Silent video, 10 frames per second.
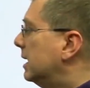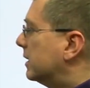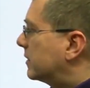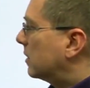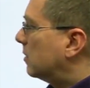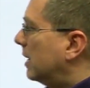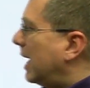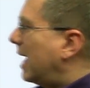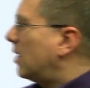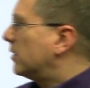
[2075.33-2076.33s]
So,
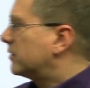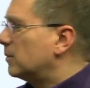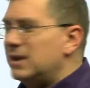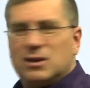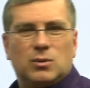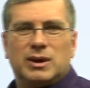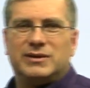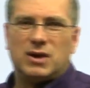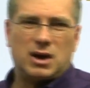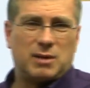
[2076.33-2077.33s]
and also we didn't really
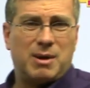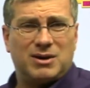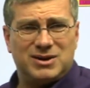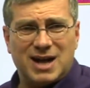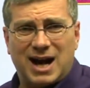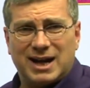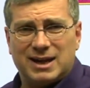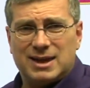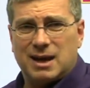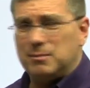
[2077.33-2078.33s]
talk about
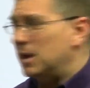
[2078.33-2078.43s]
diet that